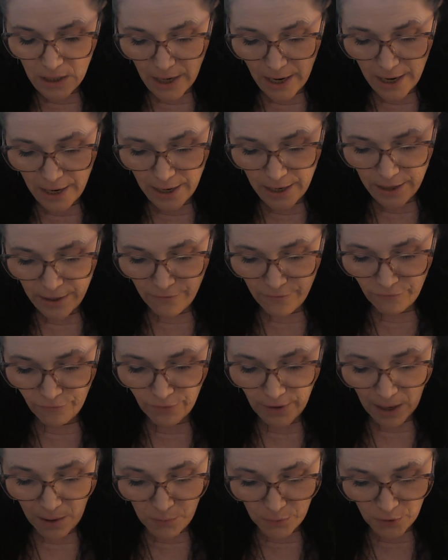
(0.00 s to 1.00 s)
uh,
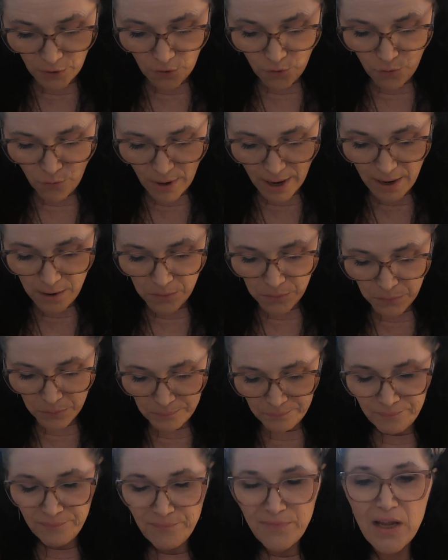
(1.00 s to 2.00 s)
flower
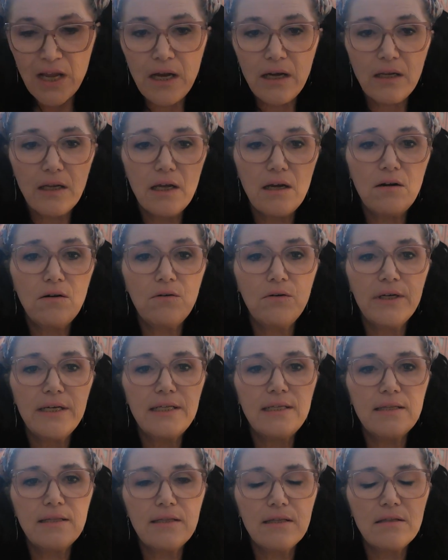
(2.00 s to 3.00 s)
crown. Now,
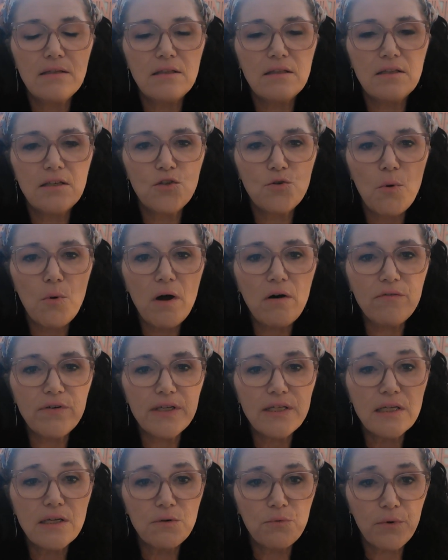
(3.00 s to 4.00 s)
the 12
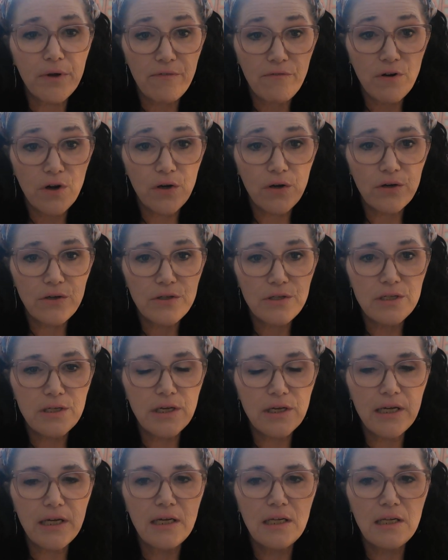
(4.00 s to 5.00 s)
is in reverse,
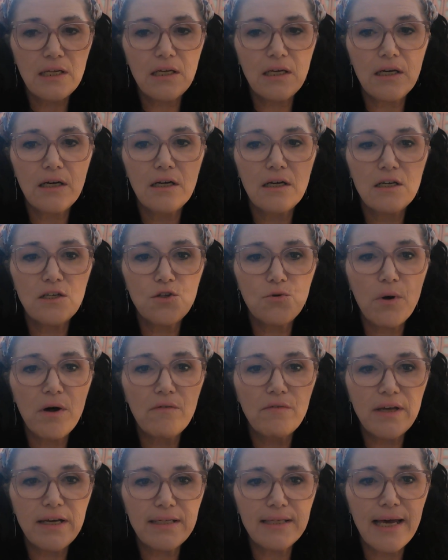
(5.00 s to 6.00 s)
and uh,
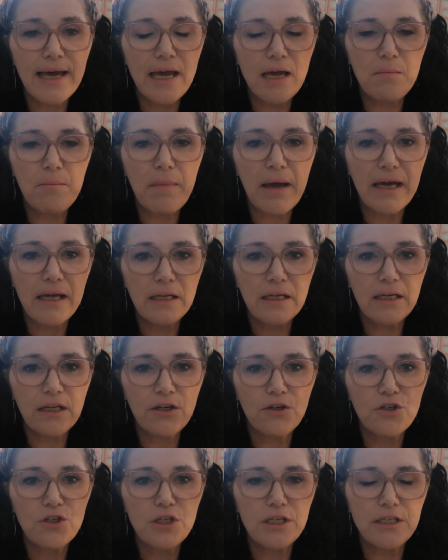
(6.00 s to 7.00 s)
12, that's hangman
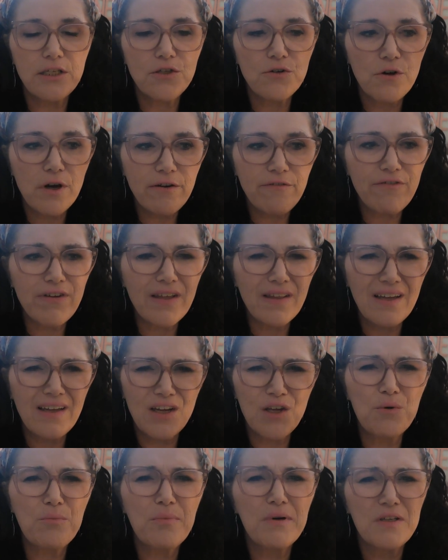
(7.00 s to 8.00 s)
energy. So I feel
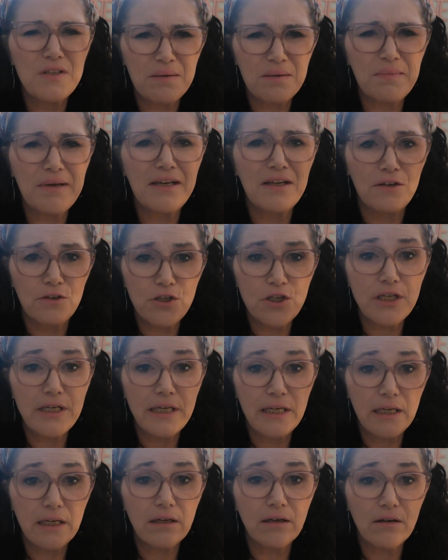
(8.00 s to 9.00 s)
like you put some energy
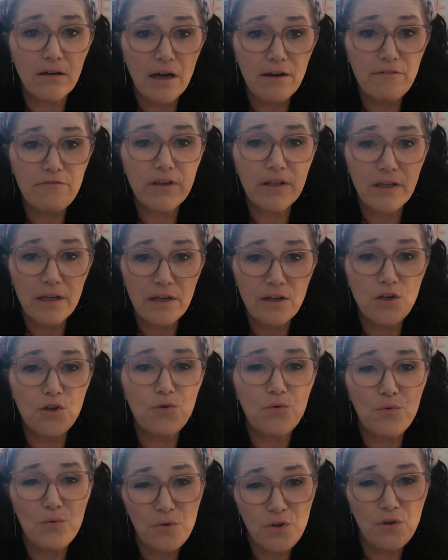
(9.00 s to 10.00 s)
here. I feel like
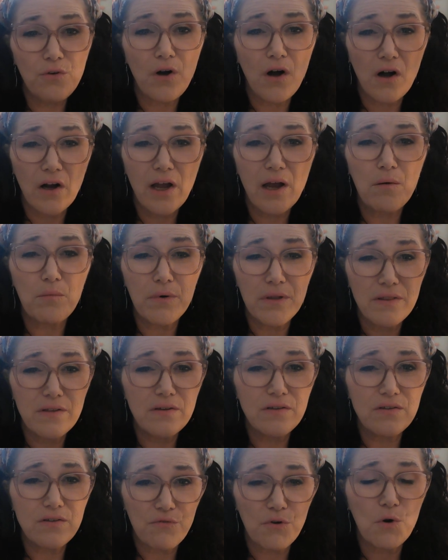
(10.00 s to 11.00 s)
you, you hung out with
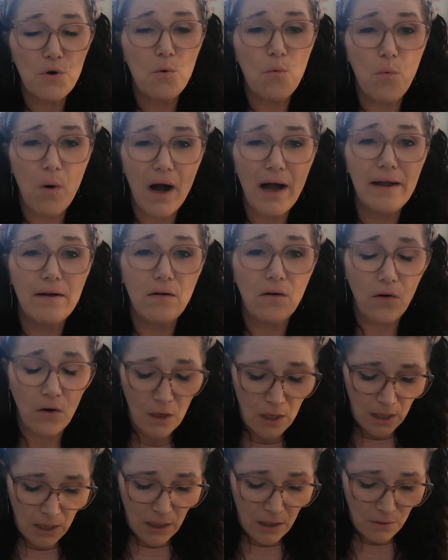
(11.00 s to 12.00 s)
this for a while,
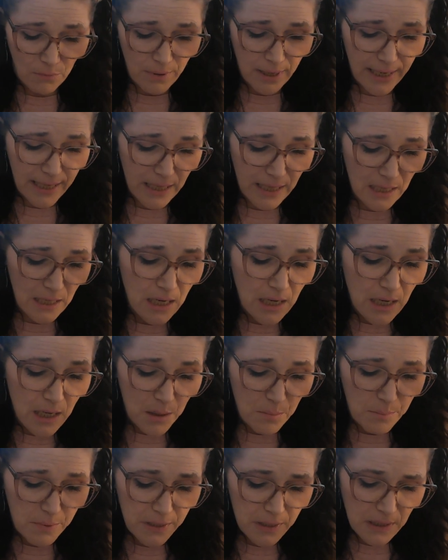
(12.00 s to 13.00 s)
right?
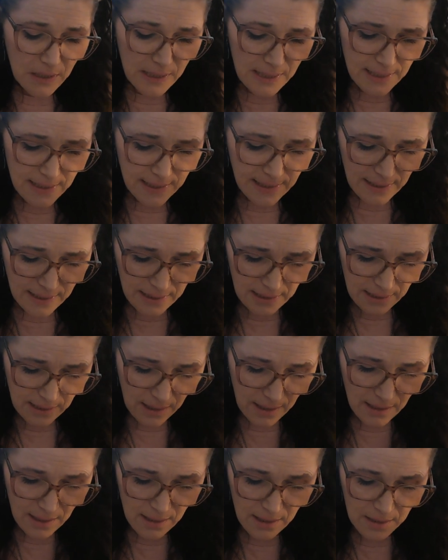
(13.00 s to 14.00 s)
But let's see.
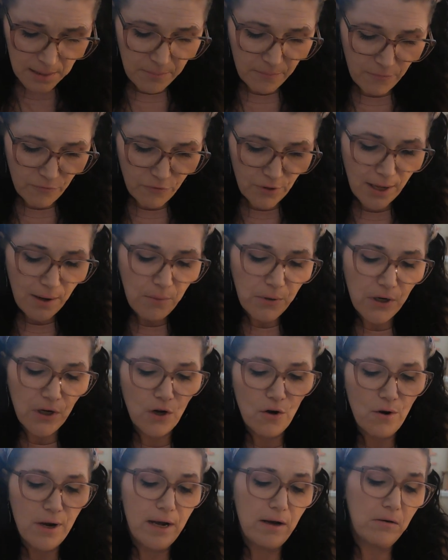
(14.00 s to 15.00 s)
Um, flower
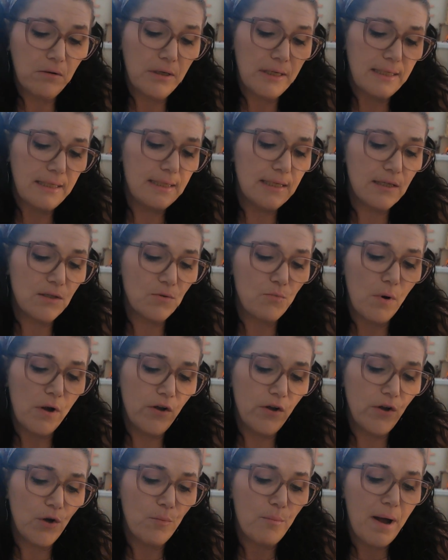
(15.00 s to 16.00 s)
crown. It says, Wear
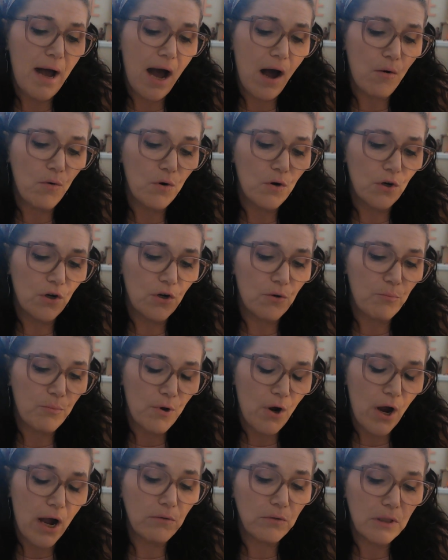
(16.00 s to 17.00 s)
your power
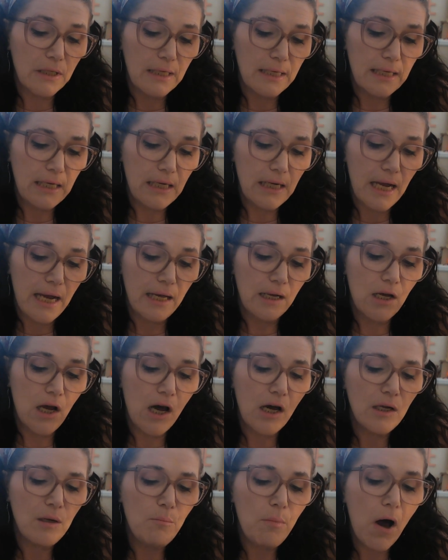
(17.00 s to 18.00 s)
proudly and
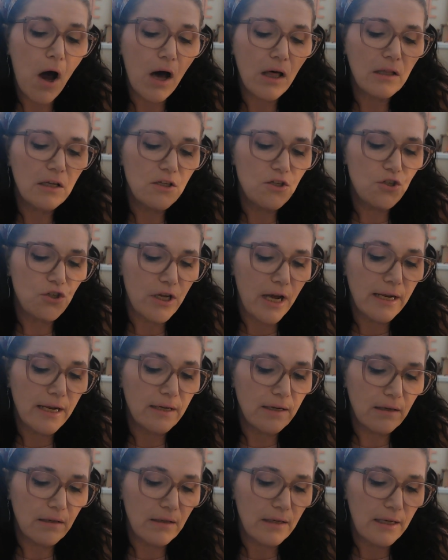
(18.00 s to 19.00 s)

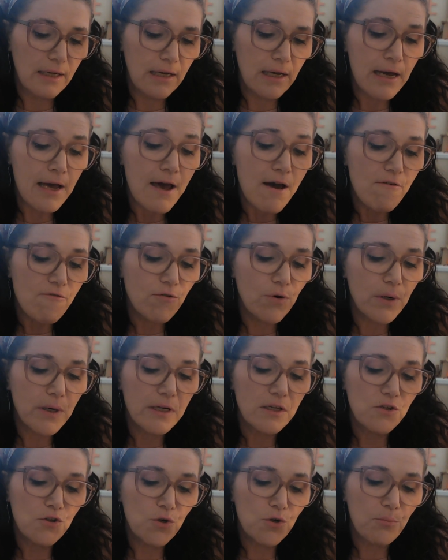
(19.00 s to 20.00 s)
unapologetically, for it
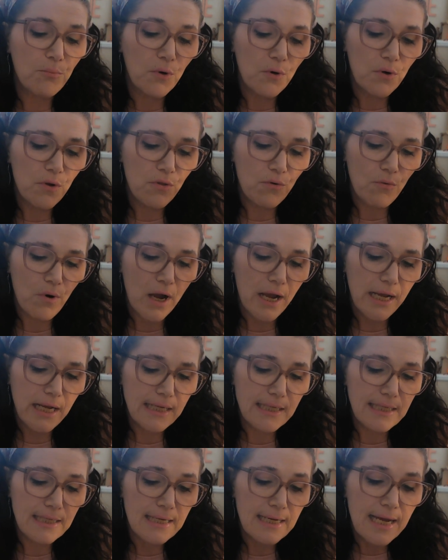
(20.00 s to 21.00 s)
is your
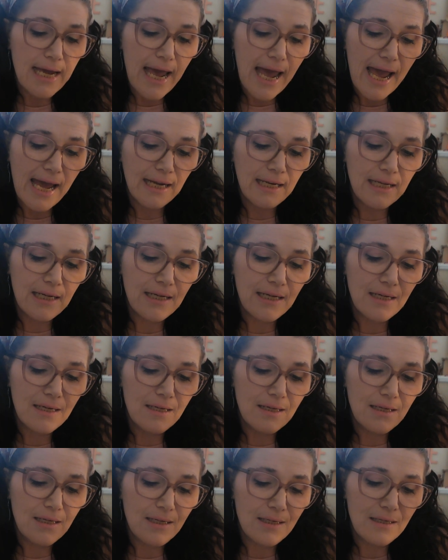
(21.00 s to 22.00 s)
birthright, and
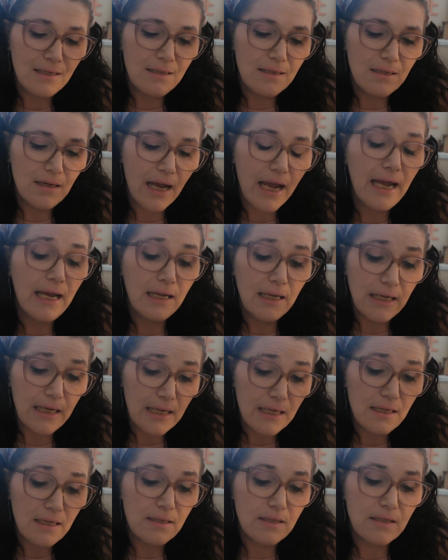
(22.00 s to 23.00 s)
it is, and
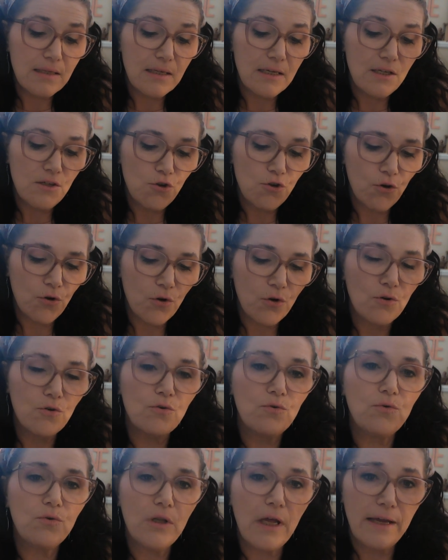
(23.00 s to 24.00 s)
is
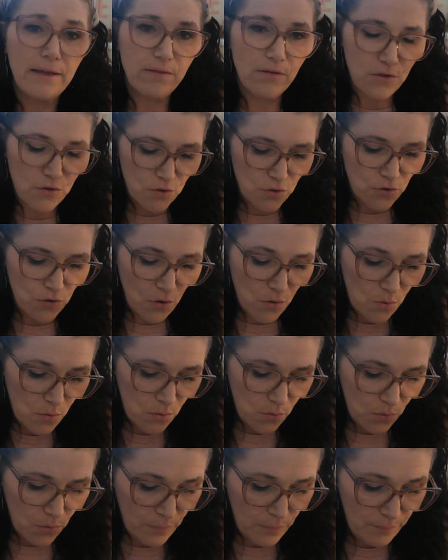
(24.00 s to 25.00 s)
eternal like the
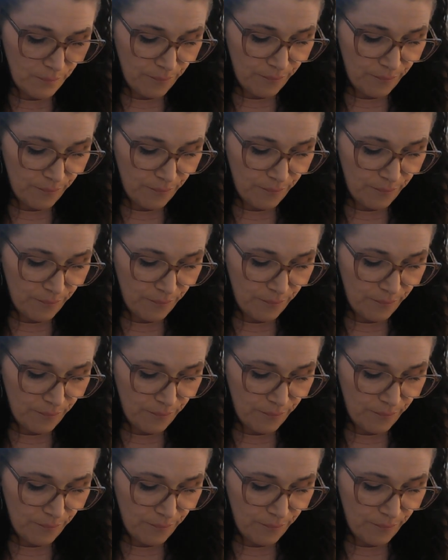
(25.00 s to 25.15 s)
soul.